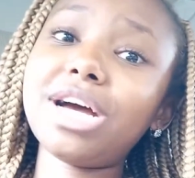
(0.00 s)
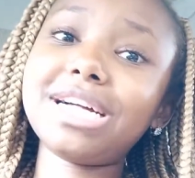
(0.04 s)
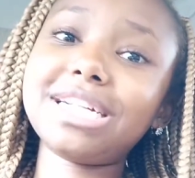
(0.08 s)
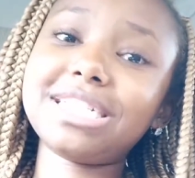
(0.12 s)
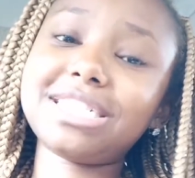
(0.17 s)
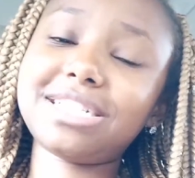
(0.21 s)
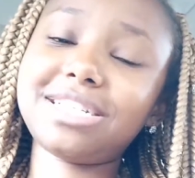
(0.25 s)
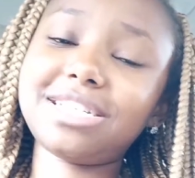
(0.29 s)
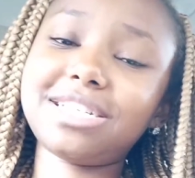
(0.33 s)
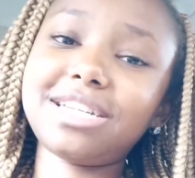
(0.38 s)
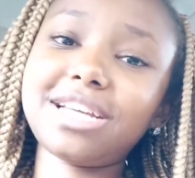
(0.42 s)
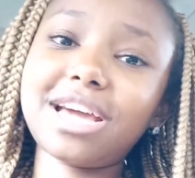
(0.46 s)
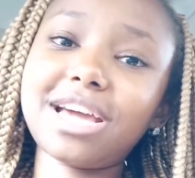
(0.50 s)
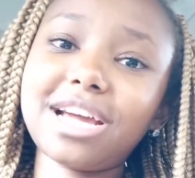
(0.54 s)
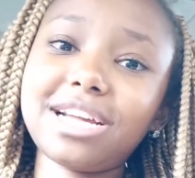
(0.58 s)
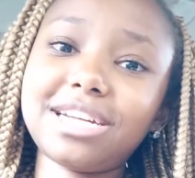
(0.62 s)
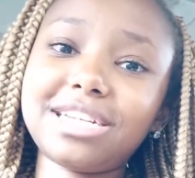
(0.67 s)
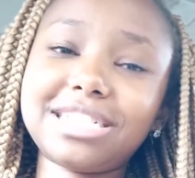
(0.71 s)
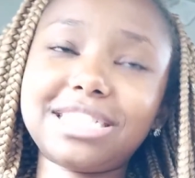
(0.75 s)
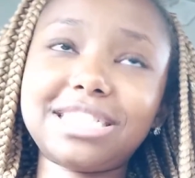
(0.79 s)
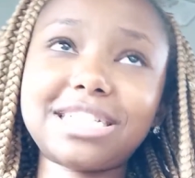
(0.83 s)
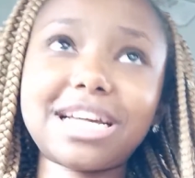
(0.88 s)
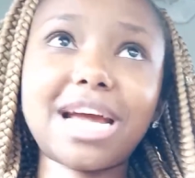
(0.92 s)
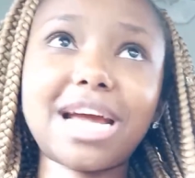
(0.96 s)
So today I
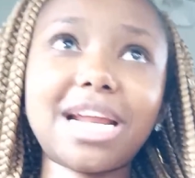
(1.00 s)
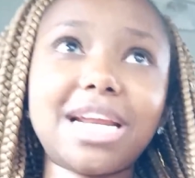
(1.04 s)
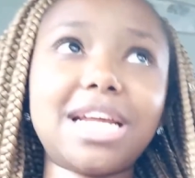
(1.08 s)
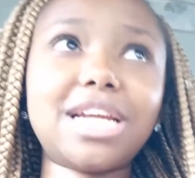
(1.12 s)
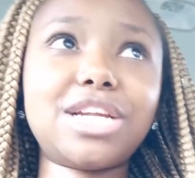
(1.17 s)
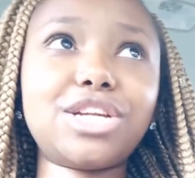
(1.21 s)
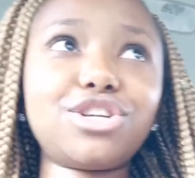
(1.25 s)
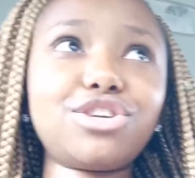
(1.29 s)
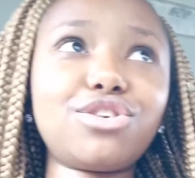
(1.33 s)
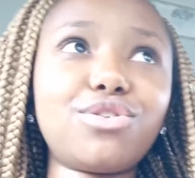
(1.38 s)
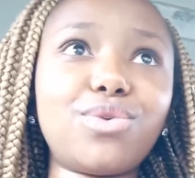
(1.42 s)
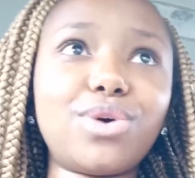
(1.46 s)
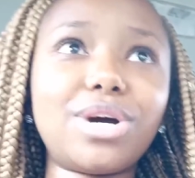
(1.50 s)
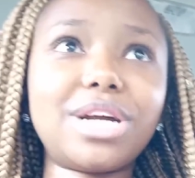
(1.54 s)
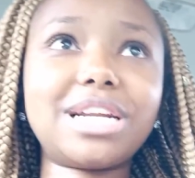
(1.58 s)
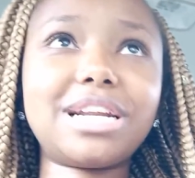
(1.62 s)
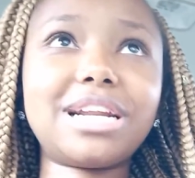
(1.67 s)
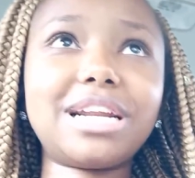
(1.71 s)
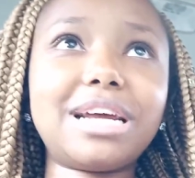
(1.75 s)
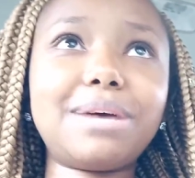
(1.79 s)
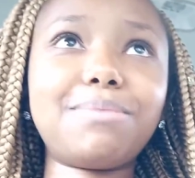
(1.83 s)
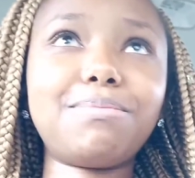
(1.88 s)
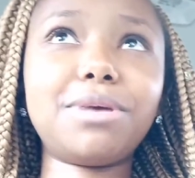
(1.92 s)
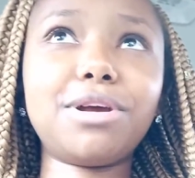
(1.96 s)
decided, you know what,
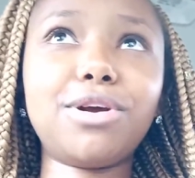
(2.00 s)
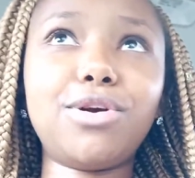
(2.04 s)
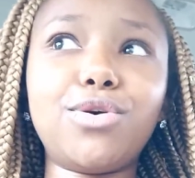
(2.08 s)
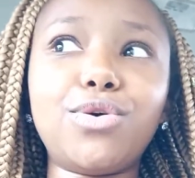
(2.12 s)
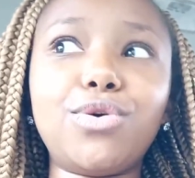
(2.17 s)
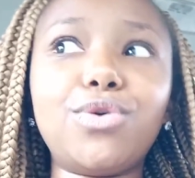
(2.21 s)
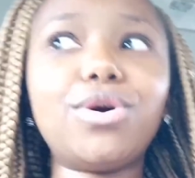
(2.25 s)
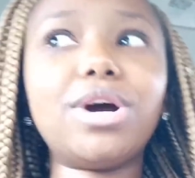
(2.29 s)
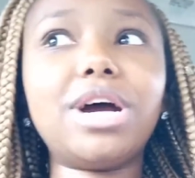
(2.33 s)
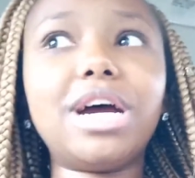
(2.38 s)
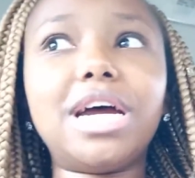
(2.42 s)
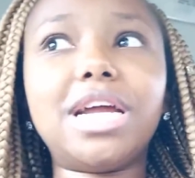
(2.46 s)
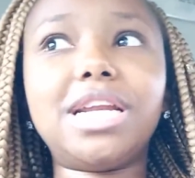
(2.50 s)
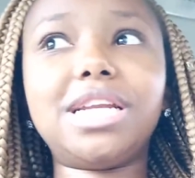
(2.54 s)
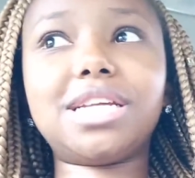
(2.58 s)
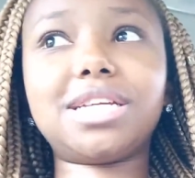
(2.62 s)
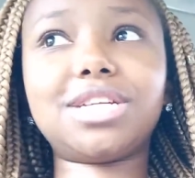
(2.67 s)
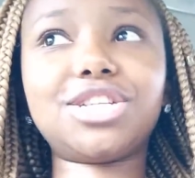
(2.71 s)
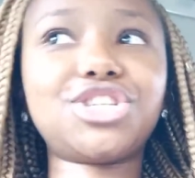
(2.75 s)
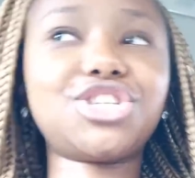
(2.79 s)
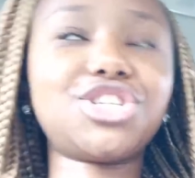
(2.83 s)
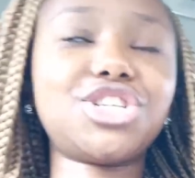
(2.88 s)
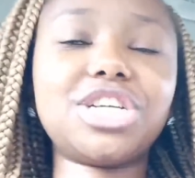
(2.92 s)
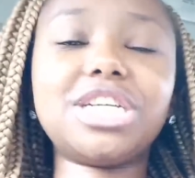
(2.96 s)
let me go and
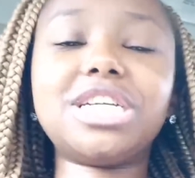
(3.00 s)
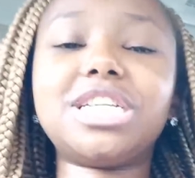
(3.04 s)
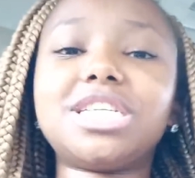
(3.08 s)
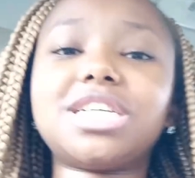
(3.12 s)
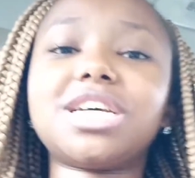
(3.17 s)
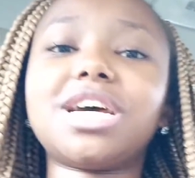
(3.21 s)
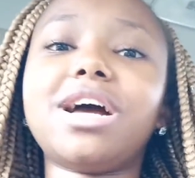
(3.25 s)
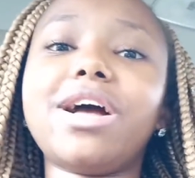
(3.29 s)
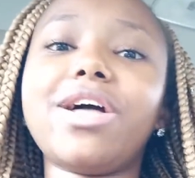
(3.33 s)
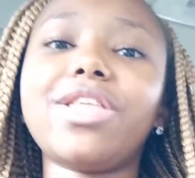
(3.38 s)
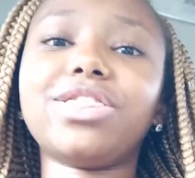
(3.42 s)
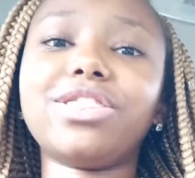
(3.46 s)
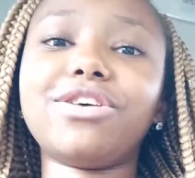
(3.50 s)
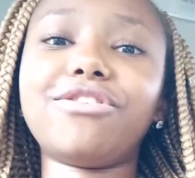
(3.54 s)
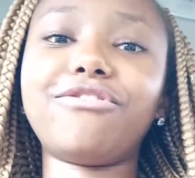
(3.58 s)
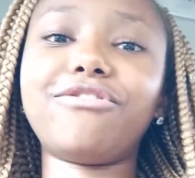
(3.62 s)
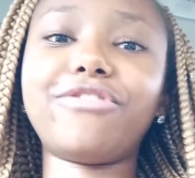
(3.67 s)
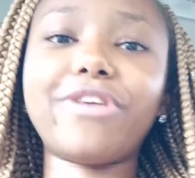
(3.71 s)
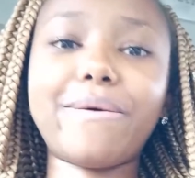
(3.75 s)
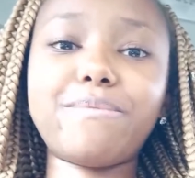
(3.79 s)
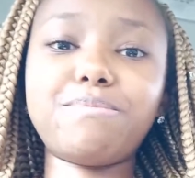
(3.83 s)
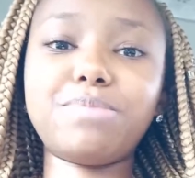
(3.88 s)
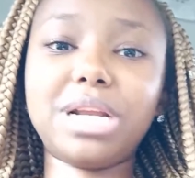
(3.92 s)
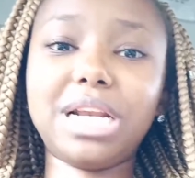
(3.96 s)
treat the
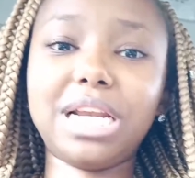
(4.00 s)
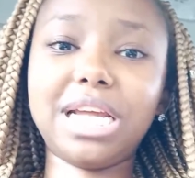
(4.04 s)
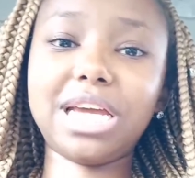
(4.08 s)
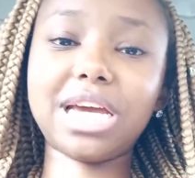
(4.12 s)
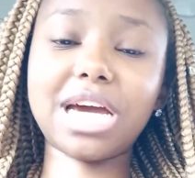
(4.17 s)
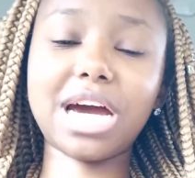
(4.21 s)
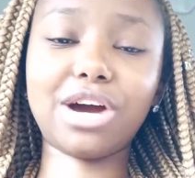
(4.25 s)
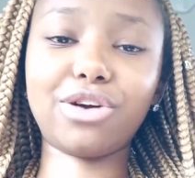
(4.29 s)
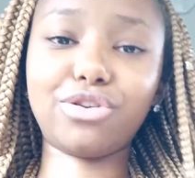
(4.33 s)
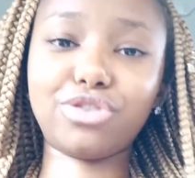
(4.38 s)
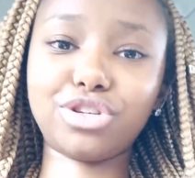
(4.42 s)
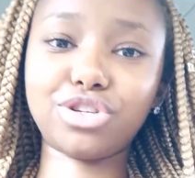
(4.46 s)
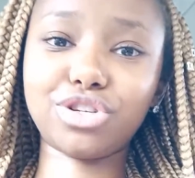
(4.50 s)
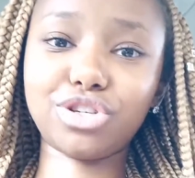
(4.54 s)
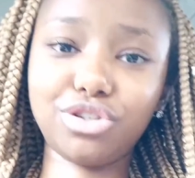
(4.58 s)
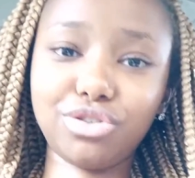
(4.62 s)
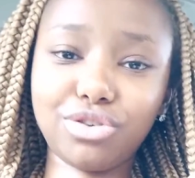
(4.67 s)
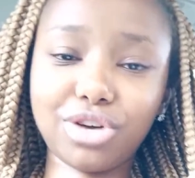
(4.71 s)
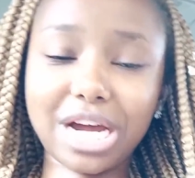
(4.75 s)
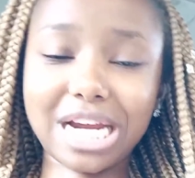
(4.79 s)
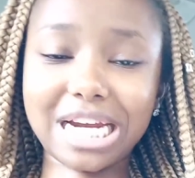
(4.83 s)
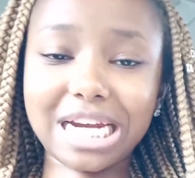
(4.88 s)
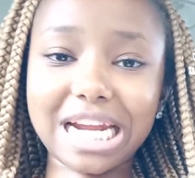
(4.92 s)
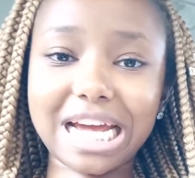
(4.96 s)
family out to
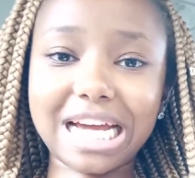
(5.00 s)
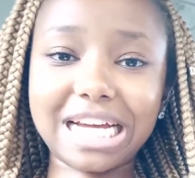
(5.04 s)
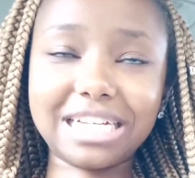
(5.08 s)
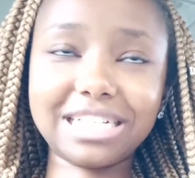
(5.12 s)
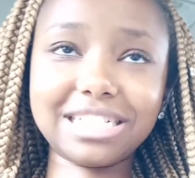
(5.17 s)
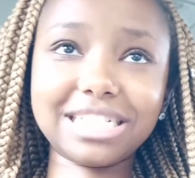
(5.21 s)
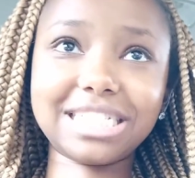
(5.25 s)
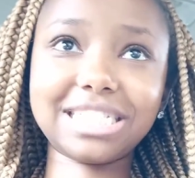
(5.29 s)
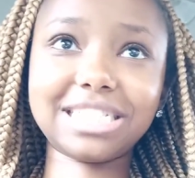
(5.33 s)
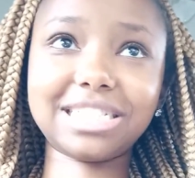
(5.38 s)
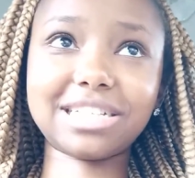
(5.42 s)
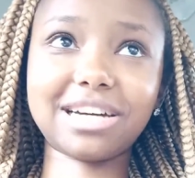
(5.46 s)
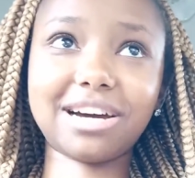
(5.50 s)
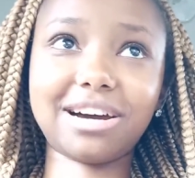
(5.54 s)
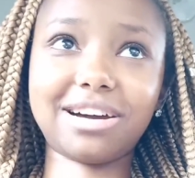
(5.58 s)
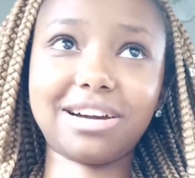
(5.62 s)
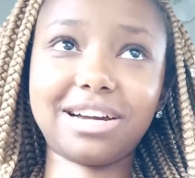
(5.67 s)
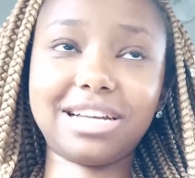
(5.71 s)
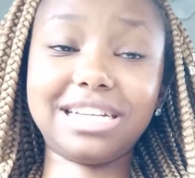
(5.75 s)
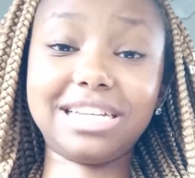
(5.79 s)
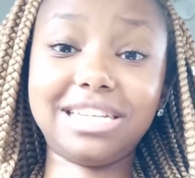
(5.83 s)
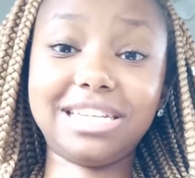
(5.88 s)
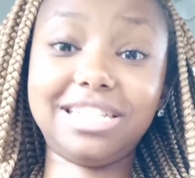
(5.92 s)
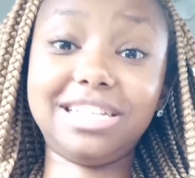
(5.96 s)
a nice
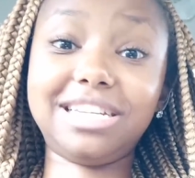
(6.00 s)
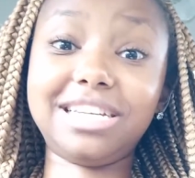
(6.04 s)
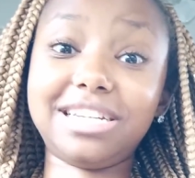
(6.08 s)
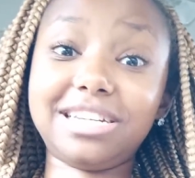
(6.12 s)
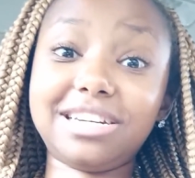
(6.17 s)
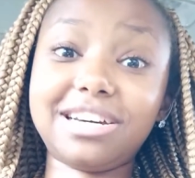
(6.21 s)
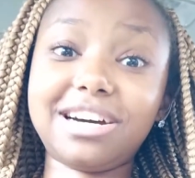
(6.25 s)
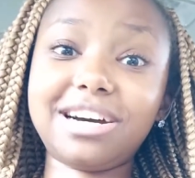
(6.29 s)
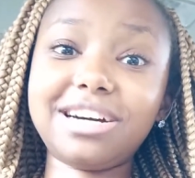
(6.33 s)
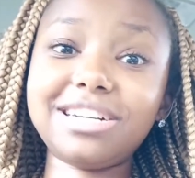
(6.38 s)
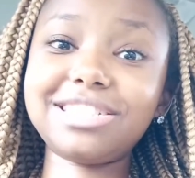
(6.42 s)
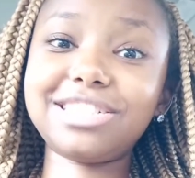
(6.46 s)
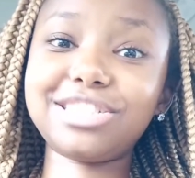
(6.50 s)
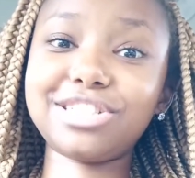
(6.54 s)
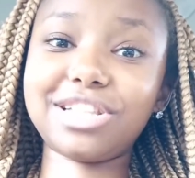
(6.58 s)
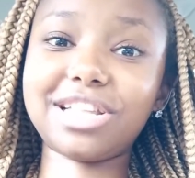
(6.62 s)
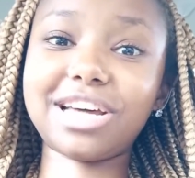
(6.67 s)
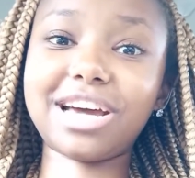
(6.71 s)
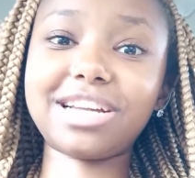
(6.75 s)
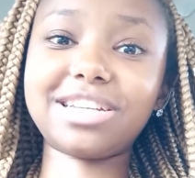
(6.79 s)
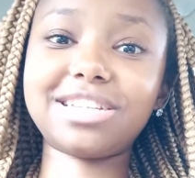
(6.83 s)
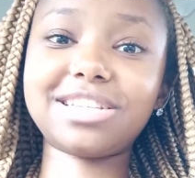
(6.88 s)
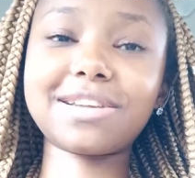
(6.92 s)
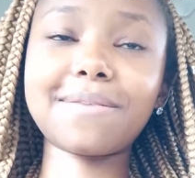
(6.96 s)
dinner so
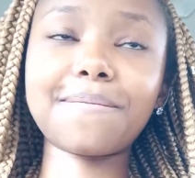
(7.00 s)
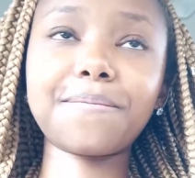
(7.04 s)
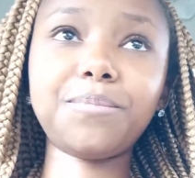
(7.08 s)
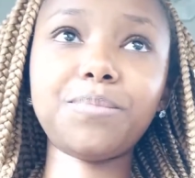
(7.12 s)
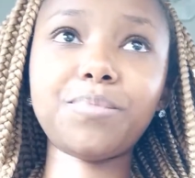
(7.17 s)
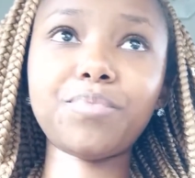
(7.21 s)
that,